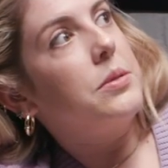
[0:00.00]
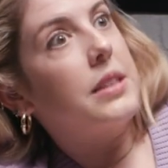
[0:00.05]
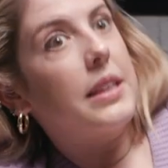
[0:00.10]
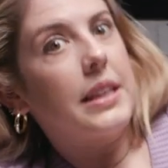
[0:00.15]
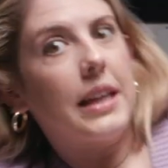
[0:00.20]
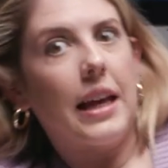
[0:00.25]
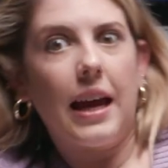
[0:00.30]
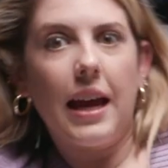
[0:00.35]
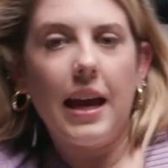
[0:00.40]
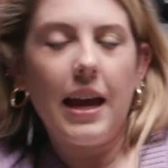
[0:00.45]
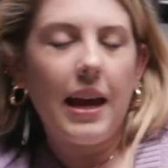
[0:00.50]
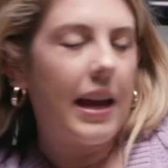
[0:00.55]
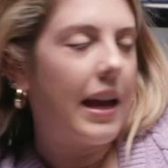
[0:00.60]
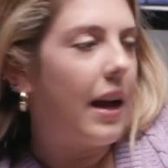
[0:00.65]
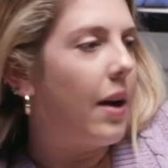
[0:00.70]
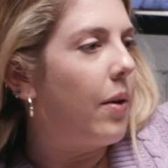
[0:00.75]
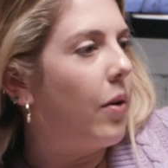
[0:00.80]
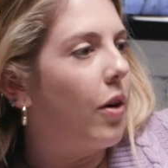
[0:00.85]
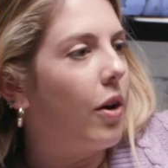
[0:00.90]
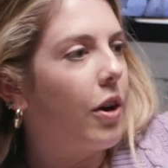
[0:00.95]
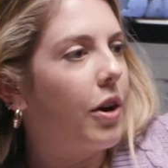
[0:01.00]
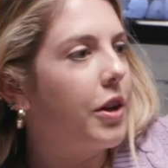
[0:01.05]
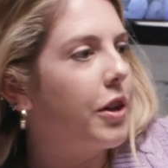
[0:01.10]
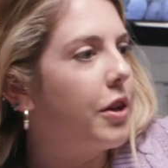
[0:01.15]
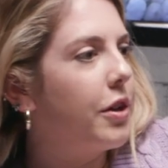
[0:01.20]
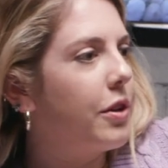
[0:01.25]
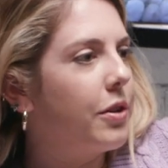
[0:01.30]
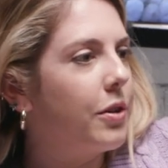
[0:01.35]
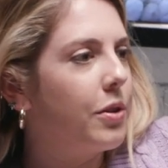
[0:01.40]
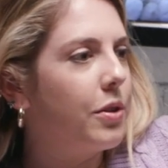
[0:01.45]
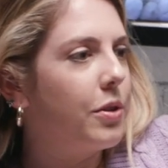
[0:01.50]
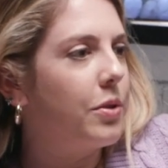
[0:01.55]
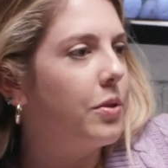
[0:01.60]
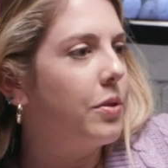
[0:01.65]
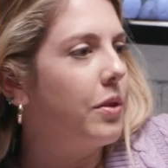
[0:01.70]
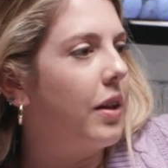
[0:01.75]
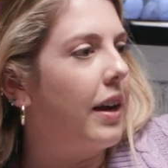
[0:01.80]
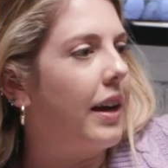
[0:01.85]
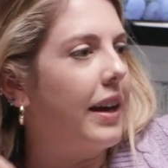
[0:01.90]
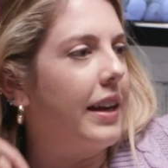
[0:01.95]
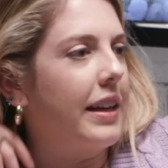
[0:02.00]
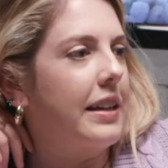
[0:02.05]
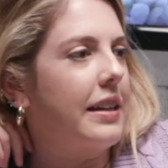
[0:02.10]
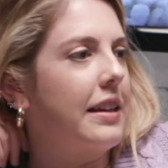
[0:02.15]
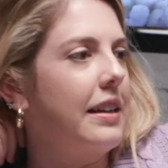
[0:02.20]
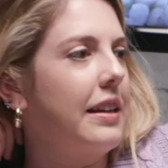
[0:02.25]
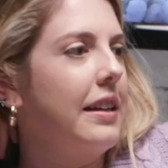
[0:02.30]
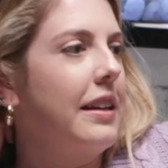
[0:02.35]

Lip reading: like, hey, how are you? Like,